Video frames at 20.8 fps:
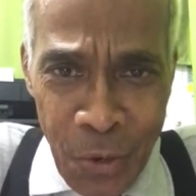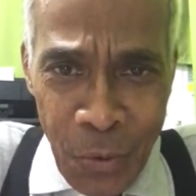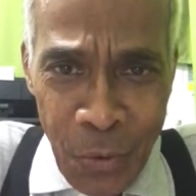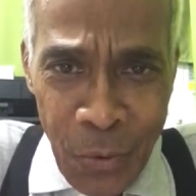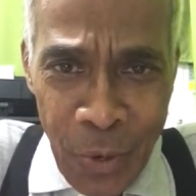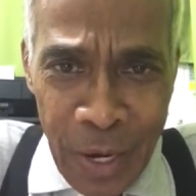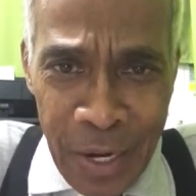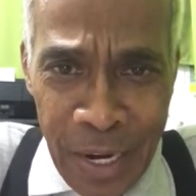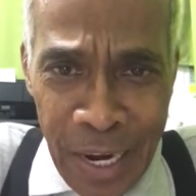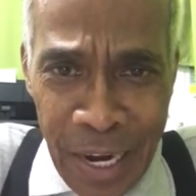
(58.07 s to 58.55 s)

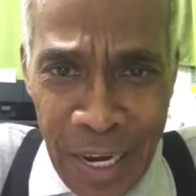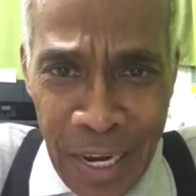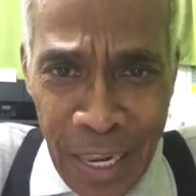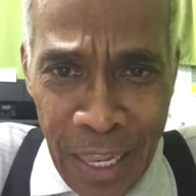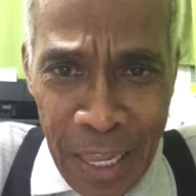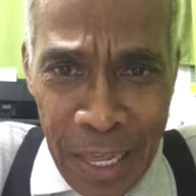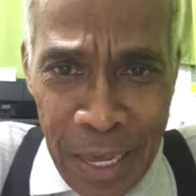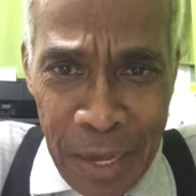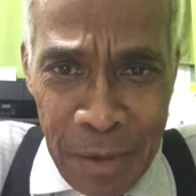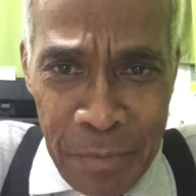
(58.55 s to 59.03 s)
where I
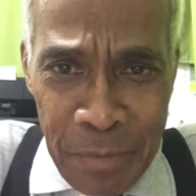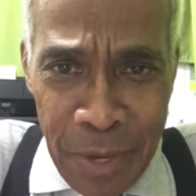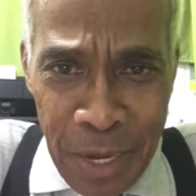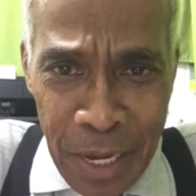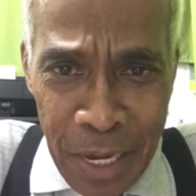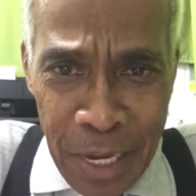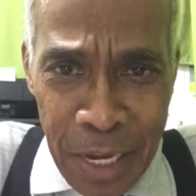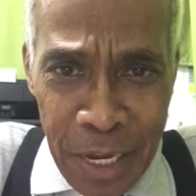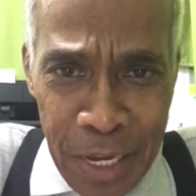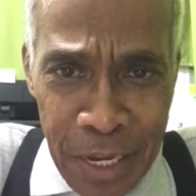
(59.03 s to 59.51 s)
live
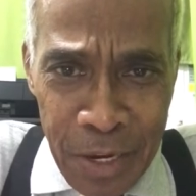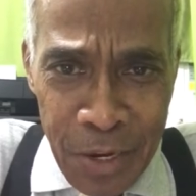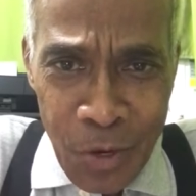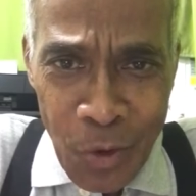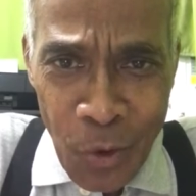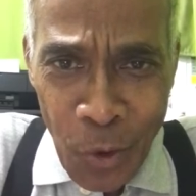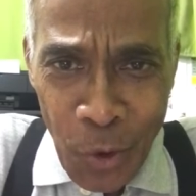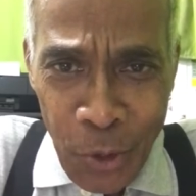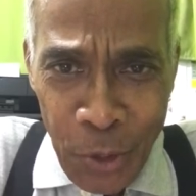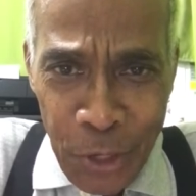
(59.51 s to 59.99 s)

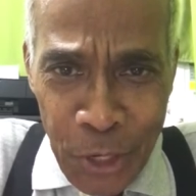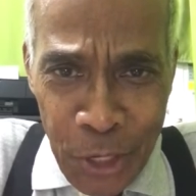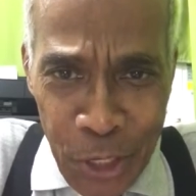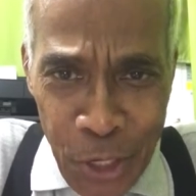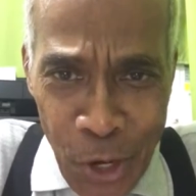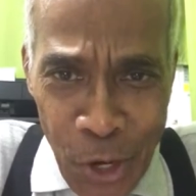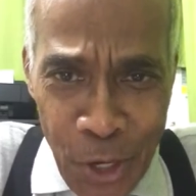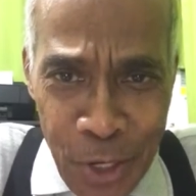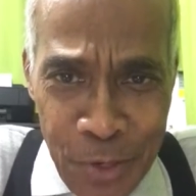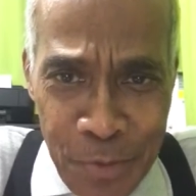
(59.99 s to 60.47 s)
in
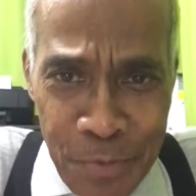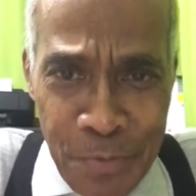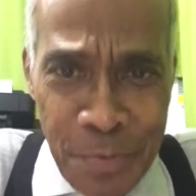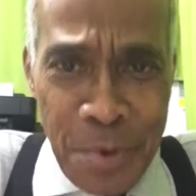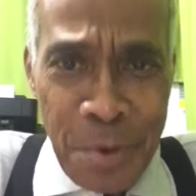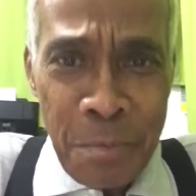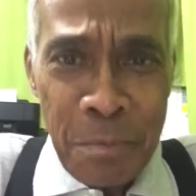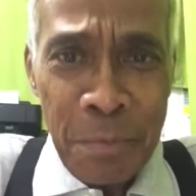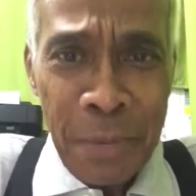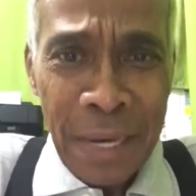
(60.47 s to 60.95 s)

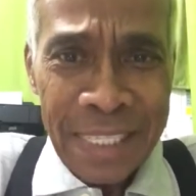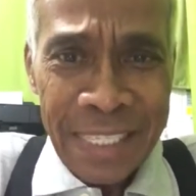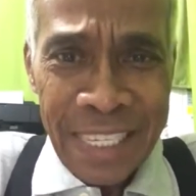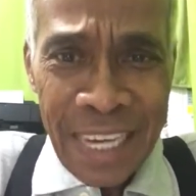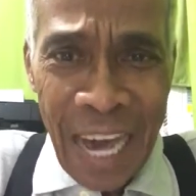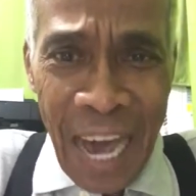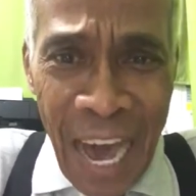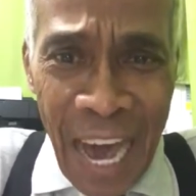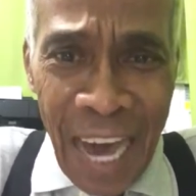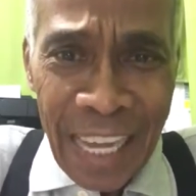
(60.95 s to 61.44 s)
Orion,
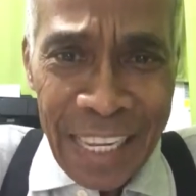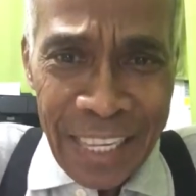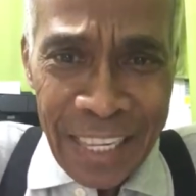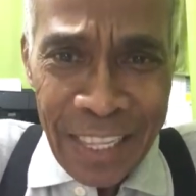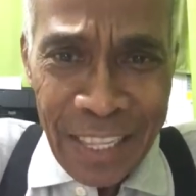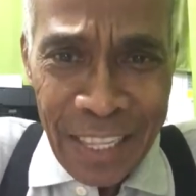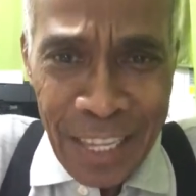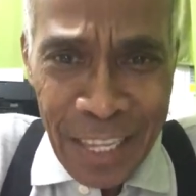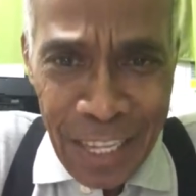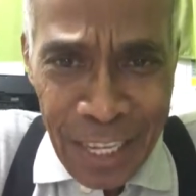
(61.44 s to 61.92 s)

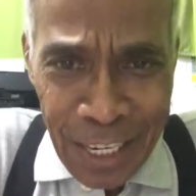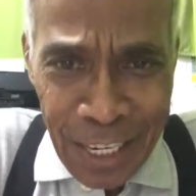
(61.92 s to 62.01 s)
Bataan.